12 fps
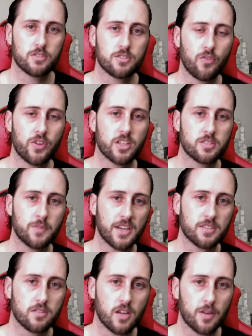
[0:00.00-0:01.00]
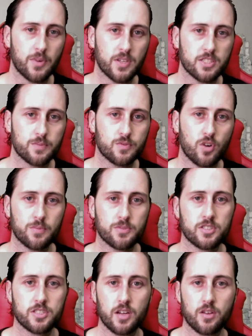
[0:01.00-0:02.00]
Don't forget to smash the like button, subscribe to
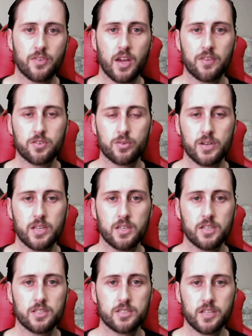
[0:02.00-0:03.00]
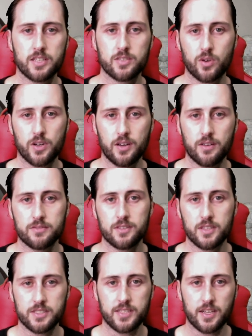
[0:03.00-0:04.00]
the channel if you haven't already share this one out and
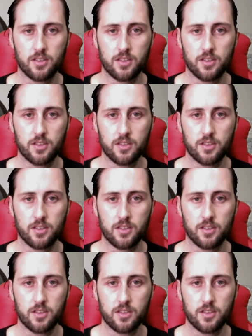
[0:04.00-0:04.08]
let's take a